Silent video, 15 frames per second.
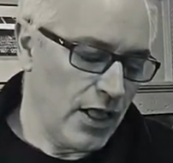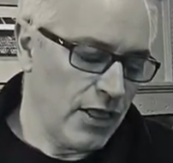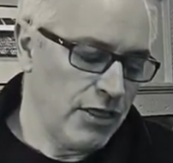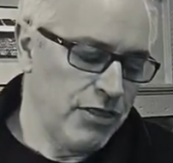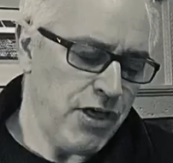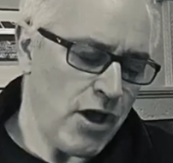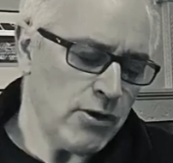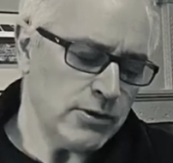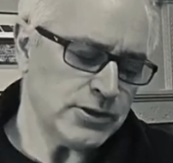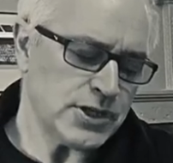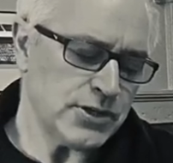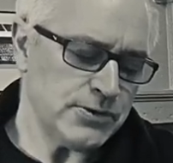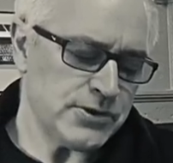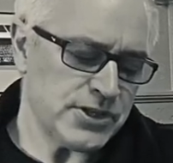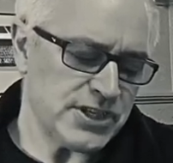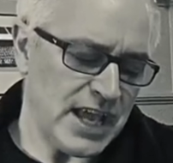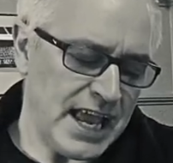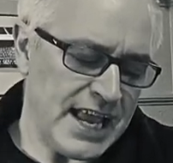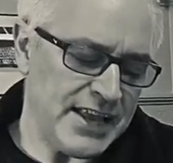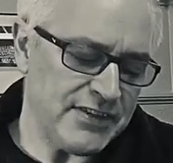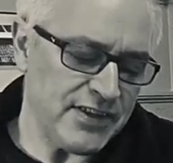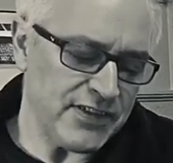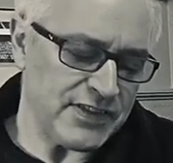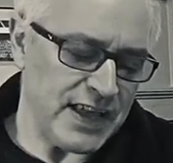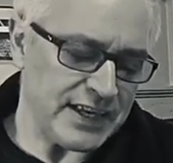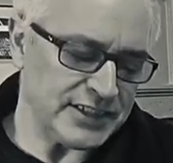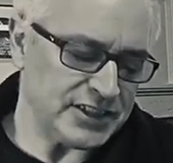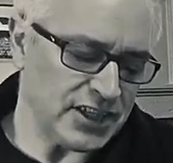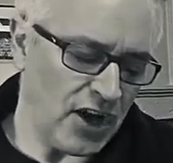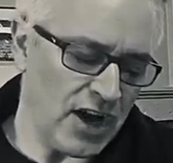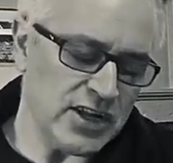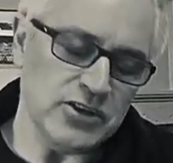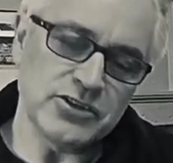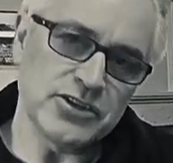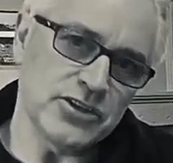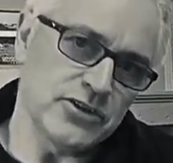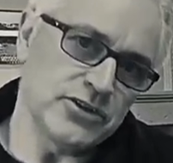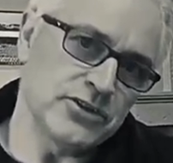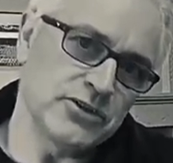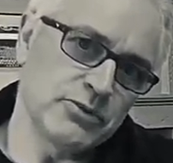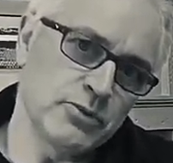Those who say that their childhood